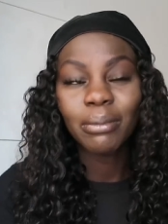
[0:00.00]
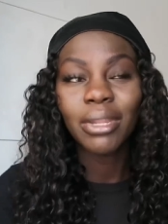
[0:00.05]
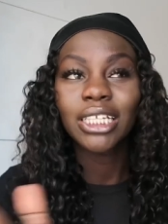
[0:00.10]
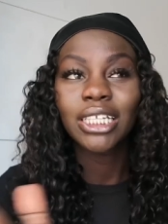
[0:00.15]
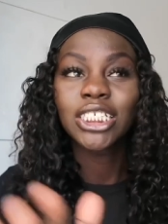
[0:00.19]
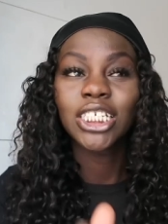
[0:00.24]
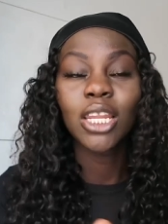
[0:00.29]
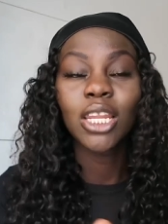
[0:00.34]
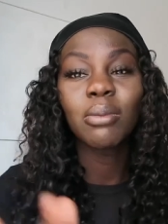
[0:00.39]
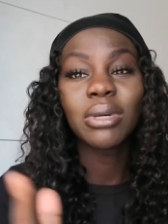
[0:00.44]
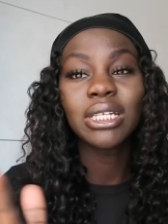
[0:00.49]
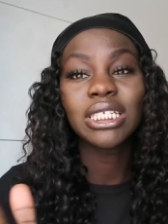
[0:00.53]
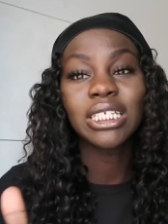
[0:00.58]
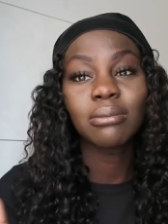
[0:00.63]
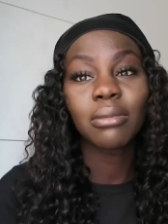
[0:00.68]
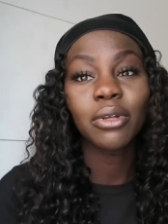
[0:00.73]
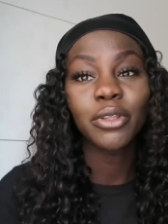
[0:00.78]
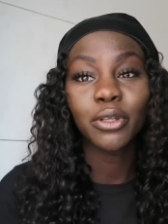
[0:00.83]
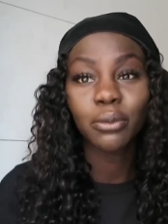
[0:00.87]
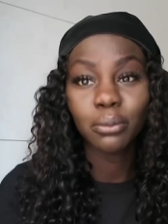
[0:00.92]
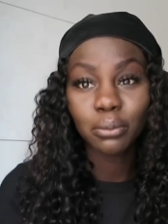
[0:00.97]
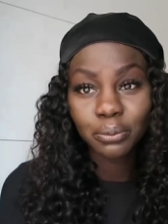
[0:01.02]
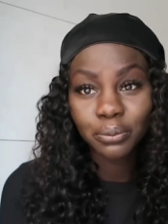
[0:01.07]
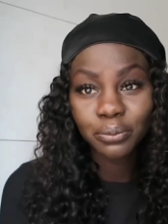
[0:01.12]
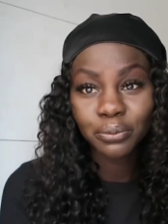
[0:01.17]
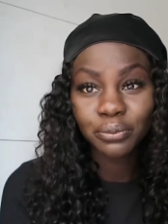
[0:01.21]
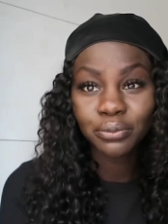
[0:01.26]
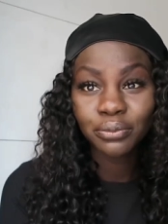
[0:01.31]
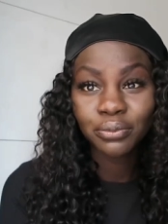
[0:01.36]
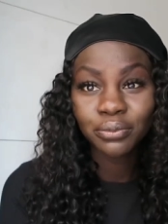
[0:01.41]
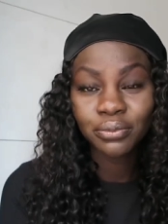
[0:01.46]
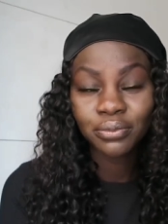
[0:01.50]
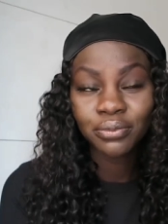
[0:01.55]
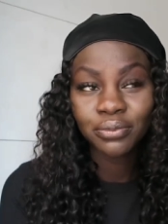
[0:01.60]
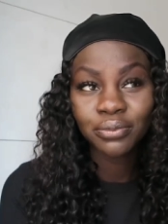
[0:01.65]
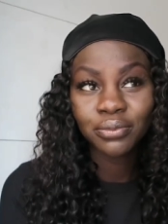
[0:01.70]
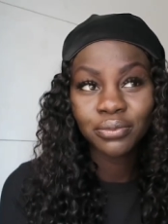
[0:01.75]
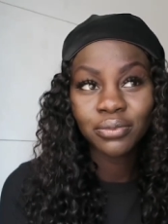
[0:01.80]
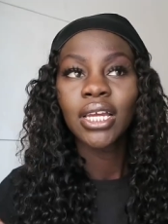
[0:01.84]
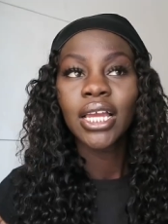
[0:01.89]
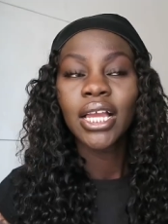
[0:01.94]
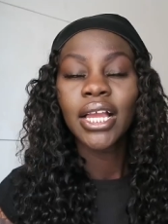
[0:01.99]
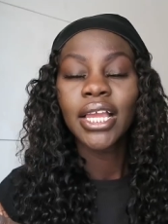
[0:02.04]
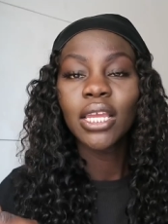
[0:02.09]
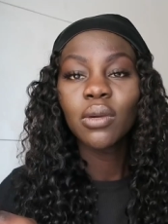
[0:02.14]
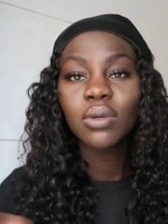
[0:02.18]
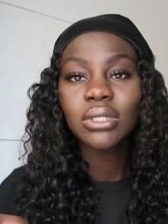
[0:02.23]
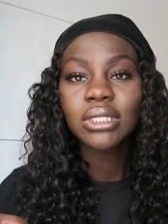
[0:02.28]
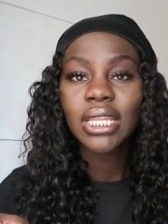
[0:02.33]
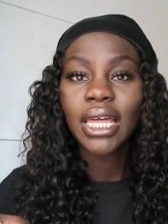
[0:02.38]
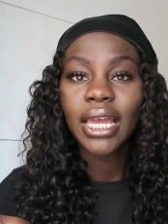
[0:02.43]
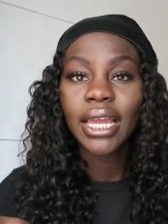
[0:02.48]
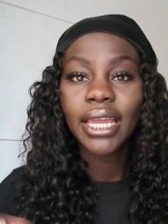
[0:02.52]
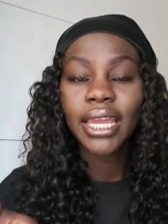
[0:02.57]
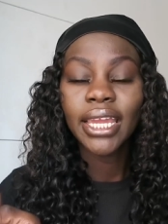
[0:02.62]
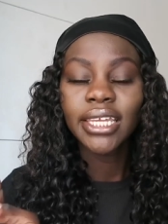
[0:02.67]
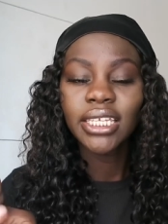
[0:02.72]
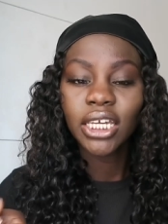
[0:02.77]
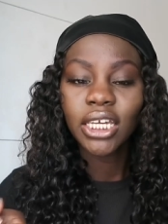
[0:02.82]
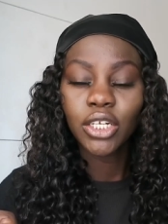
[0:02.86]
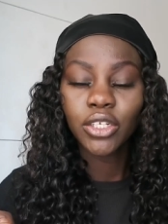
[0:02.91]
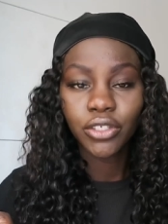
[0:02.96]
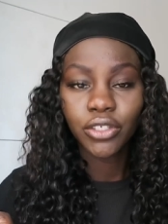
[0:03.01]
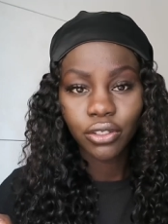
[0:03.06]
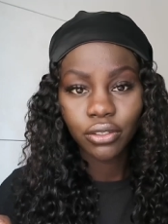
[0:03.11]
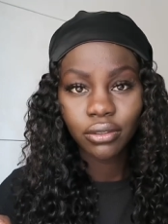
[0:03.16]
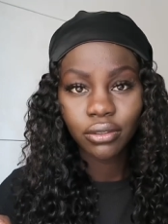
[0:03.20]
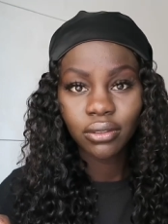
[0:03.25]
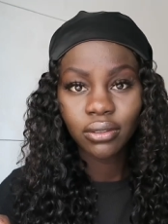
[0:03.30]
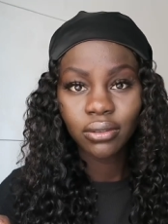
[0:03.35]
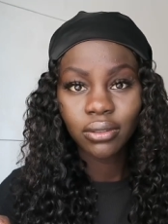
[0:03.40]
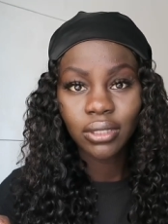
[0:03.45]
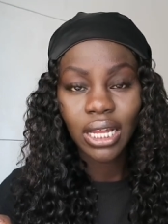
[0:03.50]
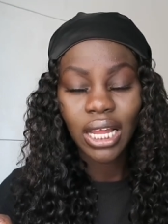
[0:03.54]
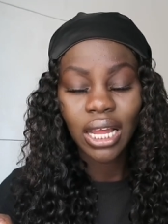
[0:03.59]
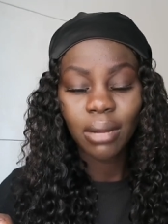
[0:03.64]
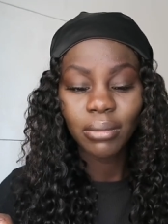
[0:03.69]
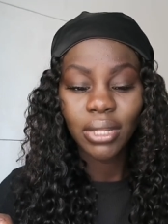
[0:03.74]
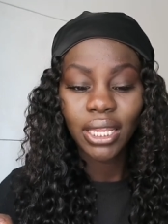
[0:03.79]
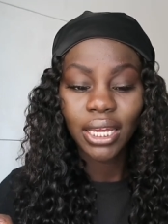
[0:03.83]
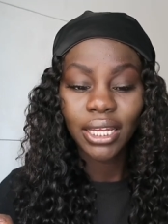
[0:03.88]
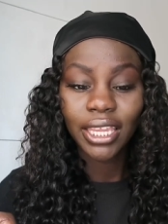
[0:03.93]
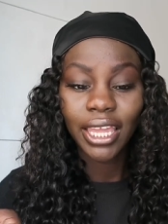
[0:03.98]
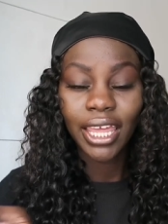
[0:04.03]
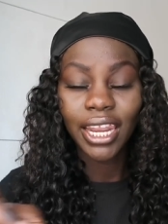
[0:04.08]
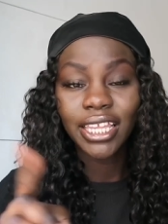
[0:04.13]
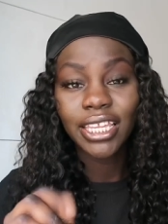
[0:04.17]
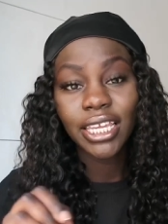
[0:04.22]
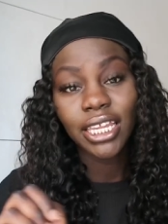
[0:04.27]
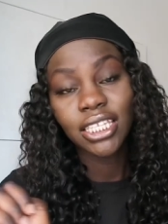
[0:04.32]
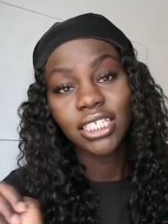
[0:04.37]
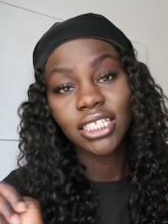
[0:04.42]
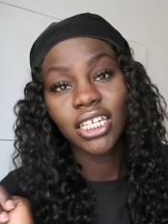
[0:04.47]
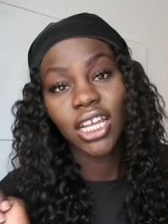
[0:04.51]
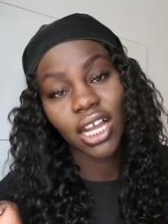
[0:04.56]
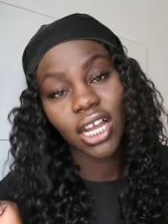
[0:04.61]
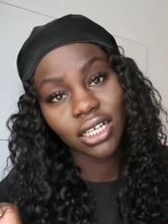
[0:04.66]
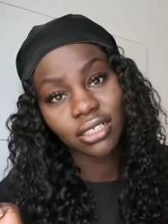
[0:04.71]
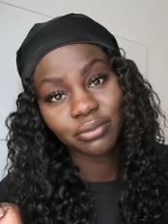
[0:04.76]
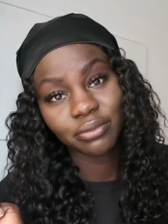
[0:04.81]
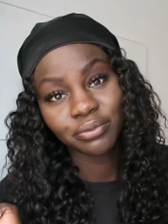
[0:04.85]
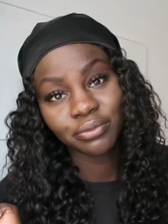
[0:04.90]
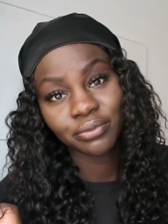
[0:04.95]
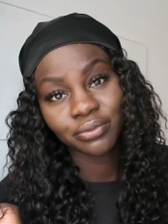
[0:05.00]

like chill him alone. He was like, Enyan Tio. I'm like yan yan yan.